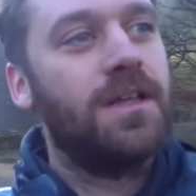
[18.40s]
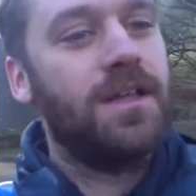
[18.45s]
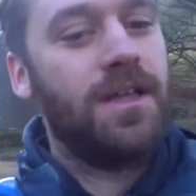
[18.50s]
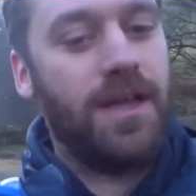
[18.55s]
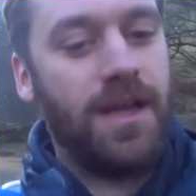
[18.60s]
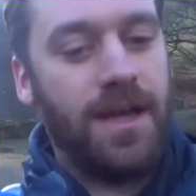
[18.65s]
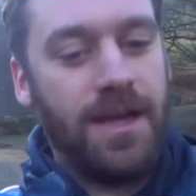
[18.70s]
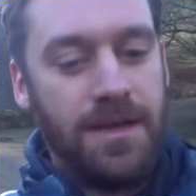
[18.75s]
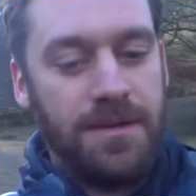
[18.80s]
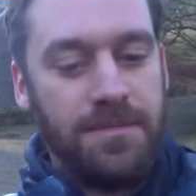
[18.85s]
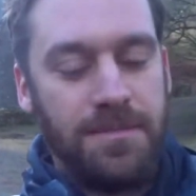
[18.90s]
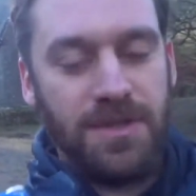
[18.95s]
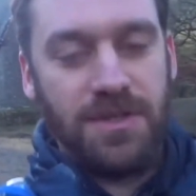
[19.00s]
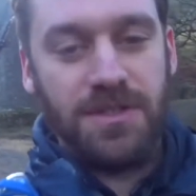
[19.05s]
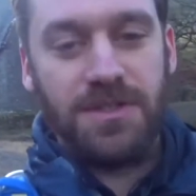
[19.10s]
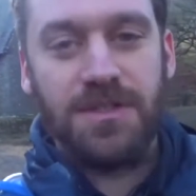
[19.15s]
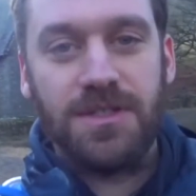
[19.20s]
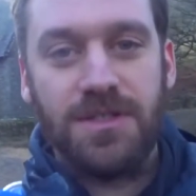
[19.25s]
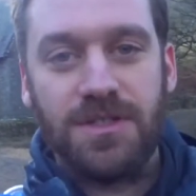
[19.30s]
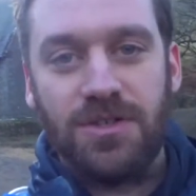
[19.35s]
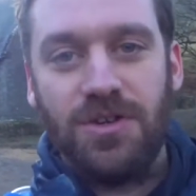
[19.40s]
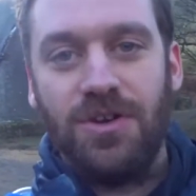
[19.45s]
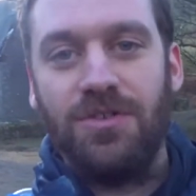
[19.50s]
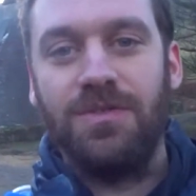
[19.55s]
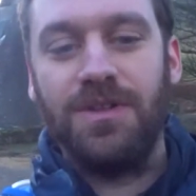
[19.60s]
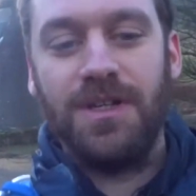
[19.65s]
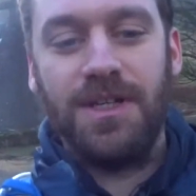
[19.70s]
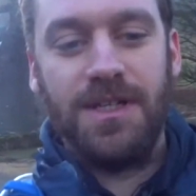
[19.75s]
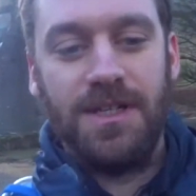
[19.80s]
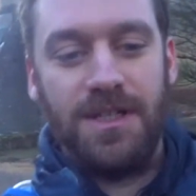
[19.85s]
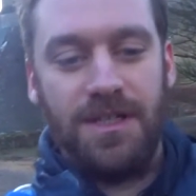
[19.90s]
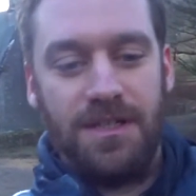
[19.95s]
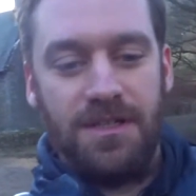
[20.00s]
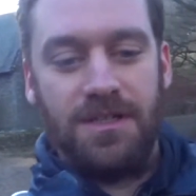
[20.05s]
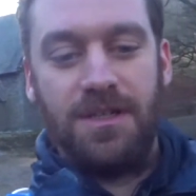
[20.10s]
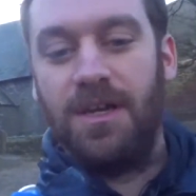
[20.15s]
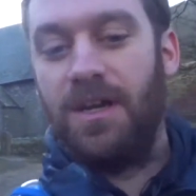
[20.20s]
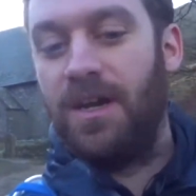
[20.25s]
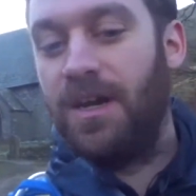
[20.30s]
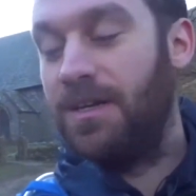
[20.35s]
But it's currently
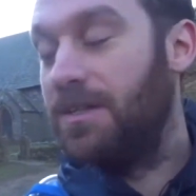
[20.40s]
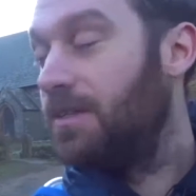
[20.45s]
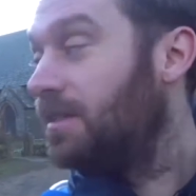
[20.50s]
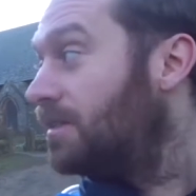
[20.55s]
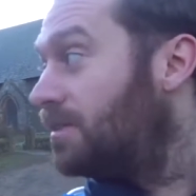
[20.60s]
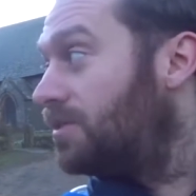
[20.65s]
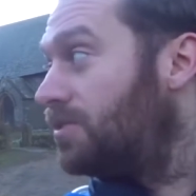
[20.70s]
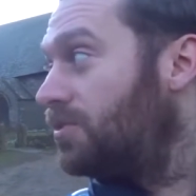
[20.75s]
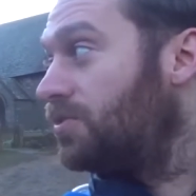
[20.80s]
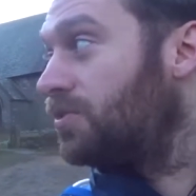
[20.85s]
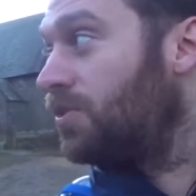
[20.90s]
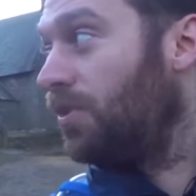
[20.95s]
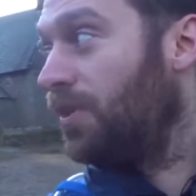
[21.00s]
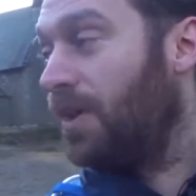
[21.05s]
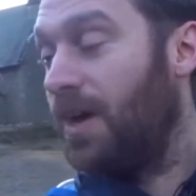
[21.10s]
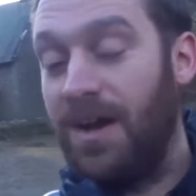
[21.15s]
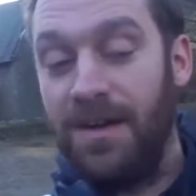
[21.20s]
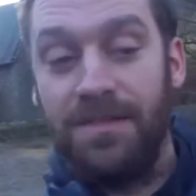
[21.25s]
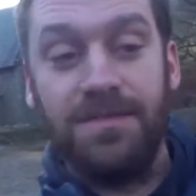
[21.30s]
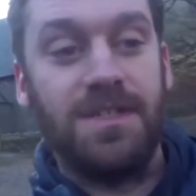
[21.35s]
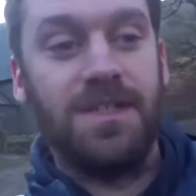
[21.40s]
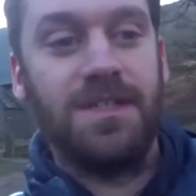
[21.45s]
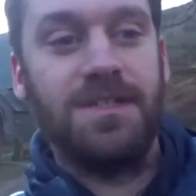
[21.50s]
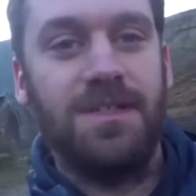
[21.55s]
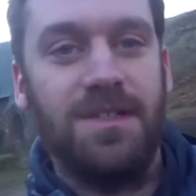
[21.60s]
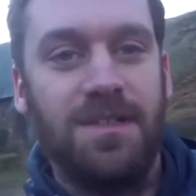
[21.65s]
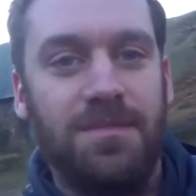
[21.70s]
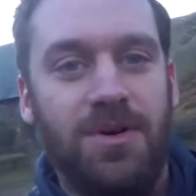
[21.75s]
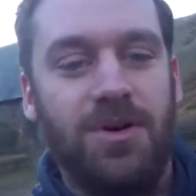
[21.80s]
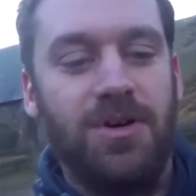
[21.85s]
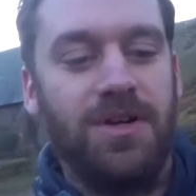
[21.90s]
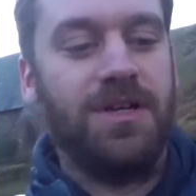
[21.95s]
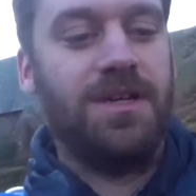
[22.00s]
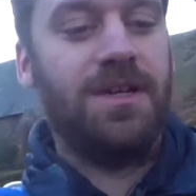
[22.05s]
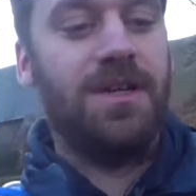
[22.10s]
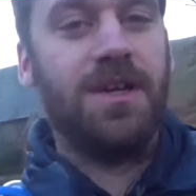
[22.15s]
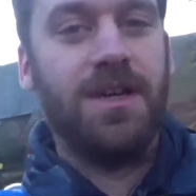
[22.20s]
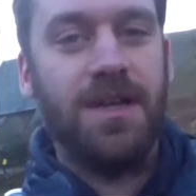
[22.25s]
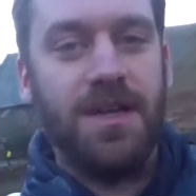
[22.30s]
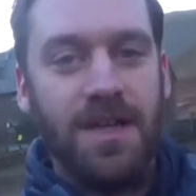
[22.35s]
just gone 6:30 in the morning.
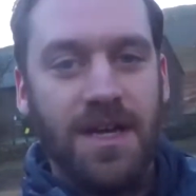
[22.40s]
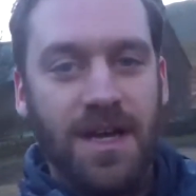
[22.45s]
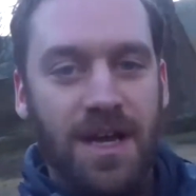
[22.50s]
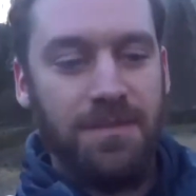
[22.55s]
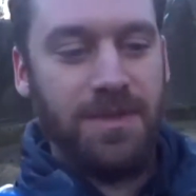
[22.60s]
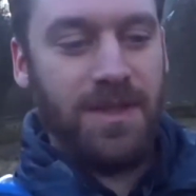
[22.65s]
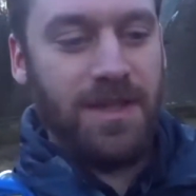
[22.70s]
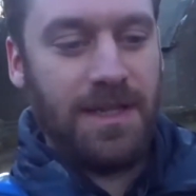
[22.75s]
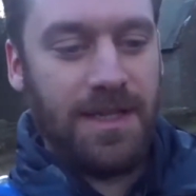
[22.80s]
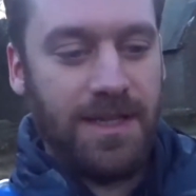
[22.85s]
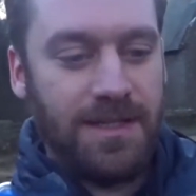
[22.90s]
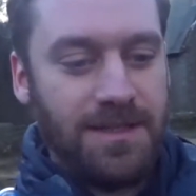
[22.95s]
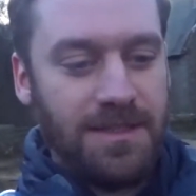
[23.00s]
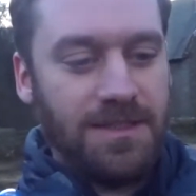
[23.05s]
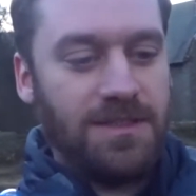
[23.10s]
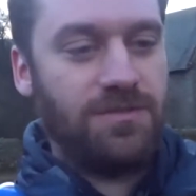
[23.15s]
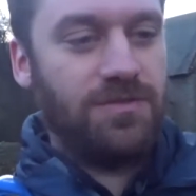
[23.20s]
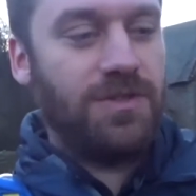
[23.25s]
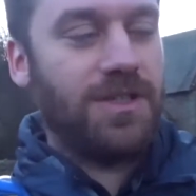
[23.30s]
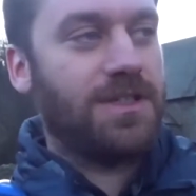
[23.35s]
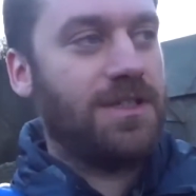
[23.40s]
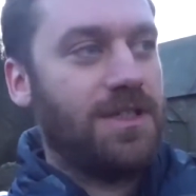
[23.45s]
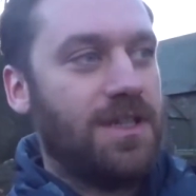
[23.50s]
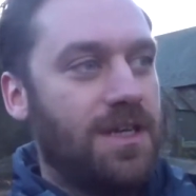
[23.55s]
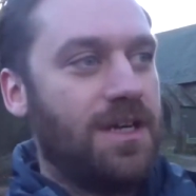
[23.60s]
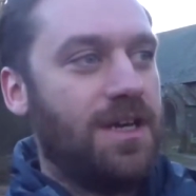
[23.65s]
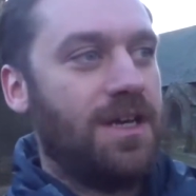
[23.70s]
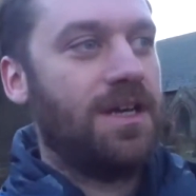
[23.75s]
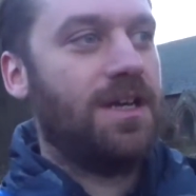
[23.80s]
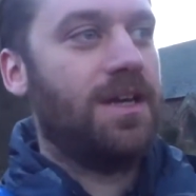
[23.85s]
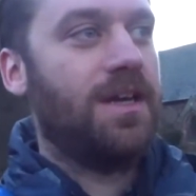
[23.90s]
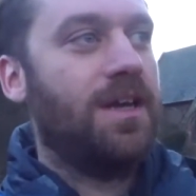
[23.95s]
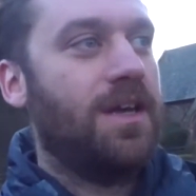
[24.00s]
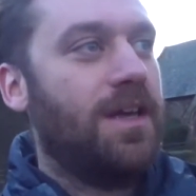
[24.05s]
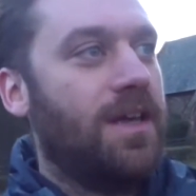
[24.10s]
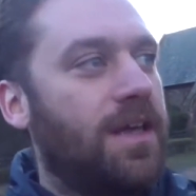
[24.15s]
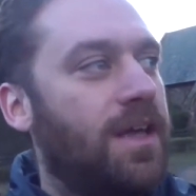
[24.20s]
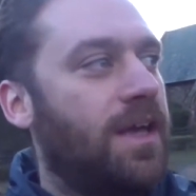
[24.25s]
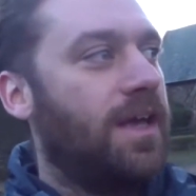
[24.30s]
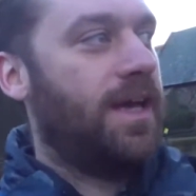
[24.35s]
I'm in the Lake District,
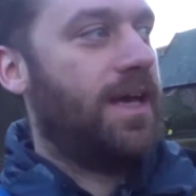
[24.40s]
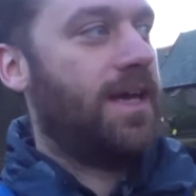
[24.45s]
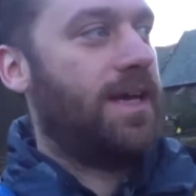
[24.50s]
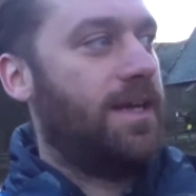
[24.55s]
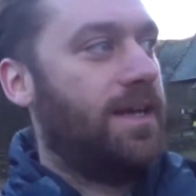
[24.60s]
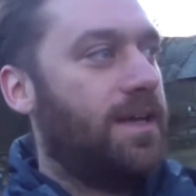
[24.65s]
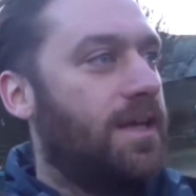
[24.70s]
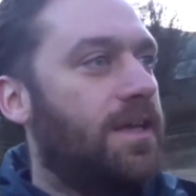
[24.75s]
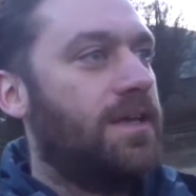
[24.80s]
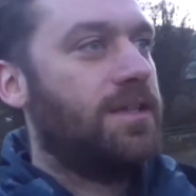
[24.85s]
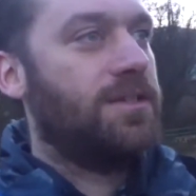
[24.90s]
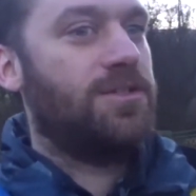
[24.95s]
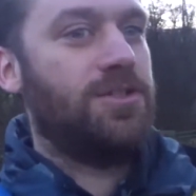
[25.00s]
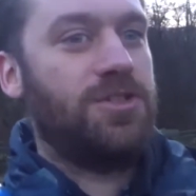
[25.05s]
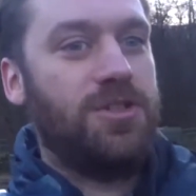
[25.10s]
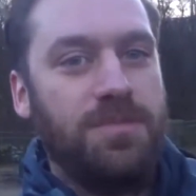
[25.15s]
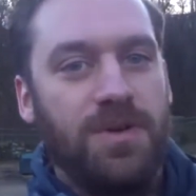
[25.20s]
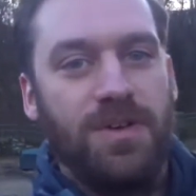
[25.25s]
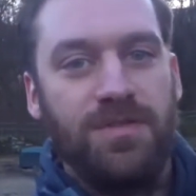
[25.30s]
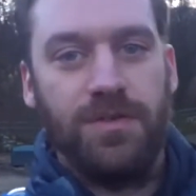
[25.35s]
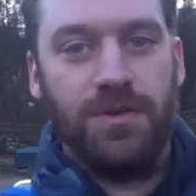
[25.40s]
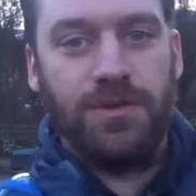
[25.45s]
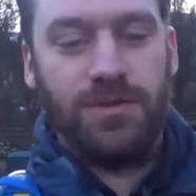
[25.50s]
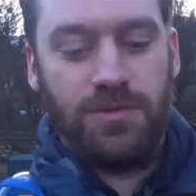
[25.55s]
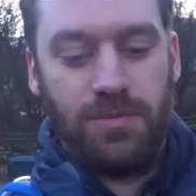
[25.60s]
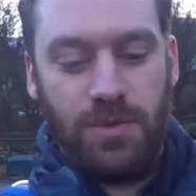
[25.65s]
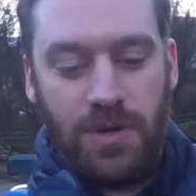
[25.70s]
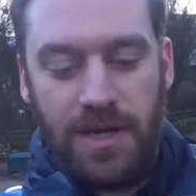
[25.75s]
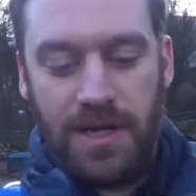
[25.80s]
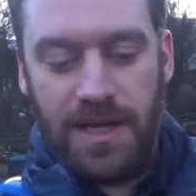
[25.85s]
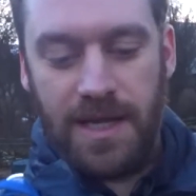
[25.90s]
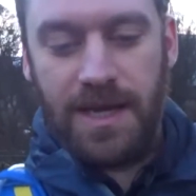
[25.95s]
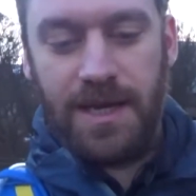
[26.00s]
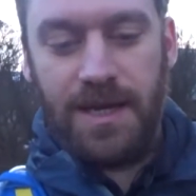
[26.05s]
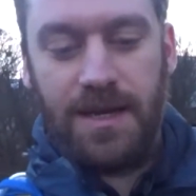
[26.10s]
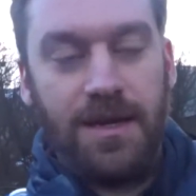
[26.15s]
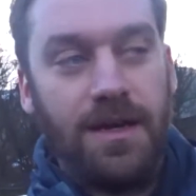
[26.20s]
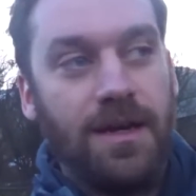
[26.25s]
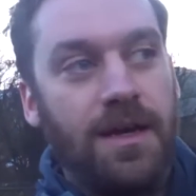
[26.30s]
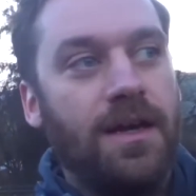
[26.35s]
just above Ullswater
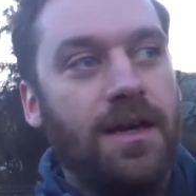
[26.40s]
Lake.